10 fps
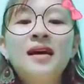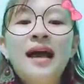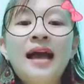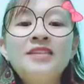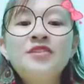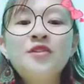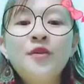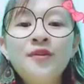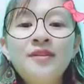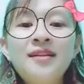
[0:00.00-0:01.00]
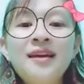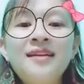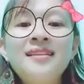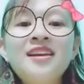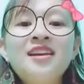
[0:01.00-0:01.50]
I joined an
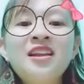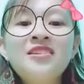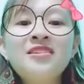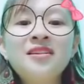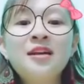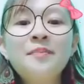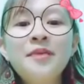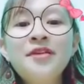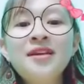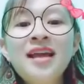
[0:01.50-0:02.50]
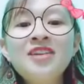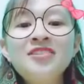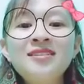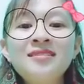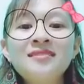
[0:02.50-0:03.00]
English
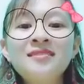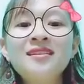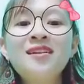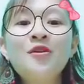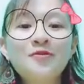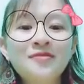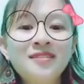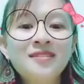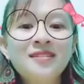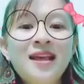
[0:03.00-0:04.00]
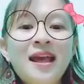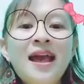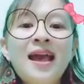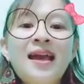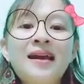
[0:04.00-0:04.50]
communication course
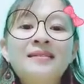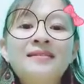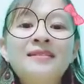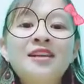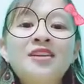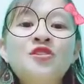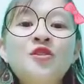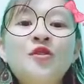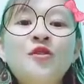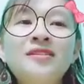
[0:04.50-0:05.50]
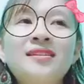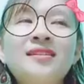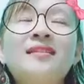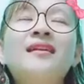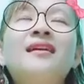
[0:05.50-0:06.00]
and joined
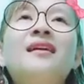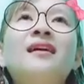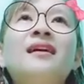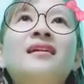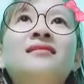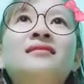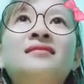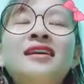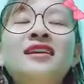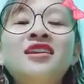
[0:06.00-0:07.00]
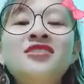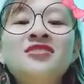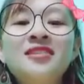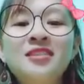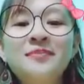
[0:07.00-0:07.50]
an English
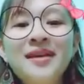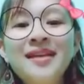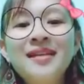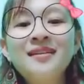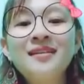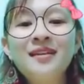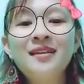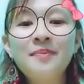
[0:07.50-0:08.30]
speaking club.